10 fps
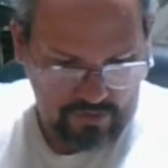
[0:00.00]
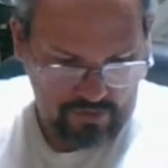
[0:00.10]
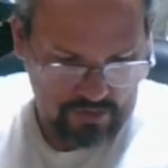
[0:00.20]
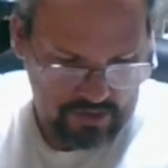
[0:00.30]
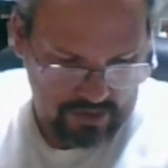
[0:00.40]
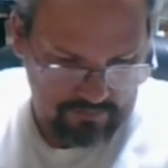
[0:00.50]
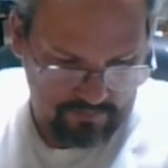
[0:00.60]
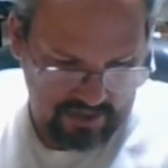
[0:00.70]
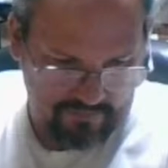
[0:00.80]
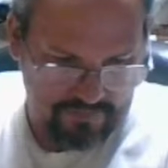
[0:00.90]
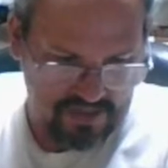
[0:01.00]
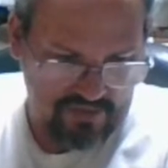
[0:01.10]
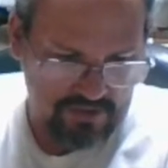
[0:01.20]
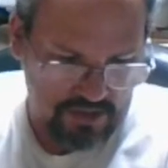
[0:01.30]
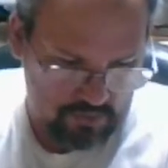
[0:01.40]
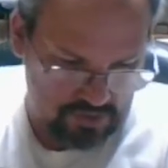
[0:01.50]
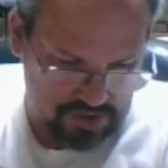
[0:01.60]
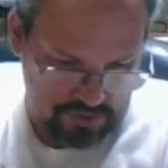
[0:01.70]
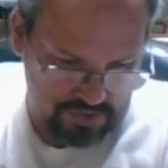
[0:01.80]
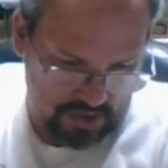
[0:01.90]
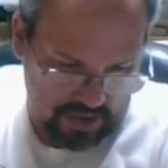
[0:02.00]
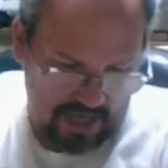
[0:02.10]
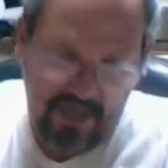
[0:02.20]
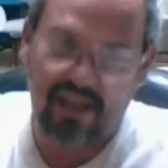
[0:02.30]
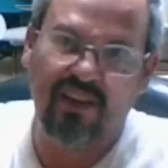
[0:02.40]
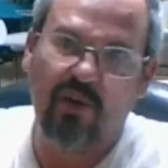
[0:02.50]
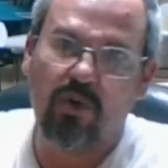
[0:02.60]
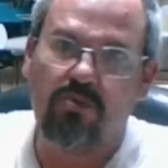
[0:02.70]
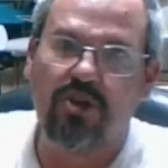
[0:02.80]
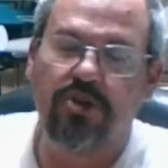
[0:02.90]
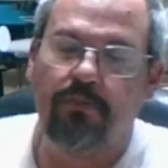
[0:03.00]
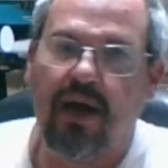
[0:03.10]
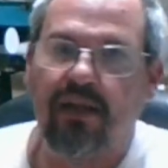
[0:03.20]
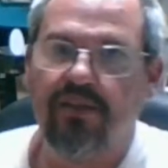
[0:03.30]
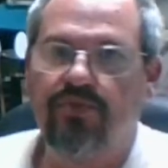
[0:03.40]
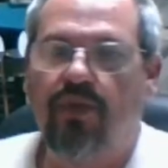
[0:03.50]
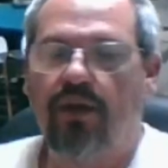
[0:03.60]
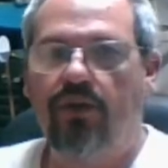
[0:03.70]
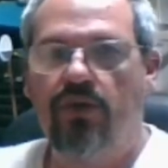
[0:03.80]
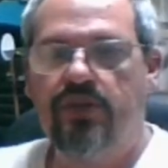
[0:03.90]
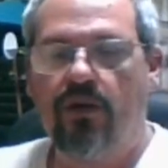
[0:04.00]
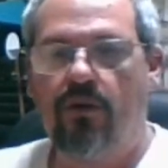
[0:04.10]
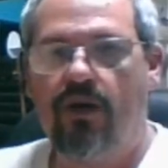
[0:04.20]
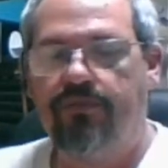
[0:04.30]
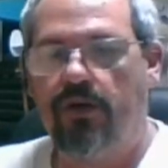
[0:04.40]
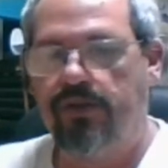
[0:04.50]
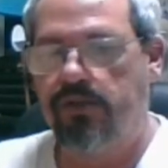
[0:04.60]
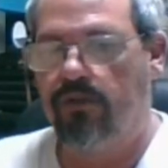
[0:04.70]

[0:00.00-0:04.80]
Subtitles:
MiG-17 was used a lot, and there were Russian pilots flying those aircraft also.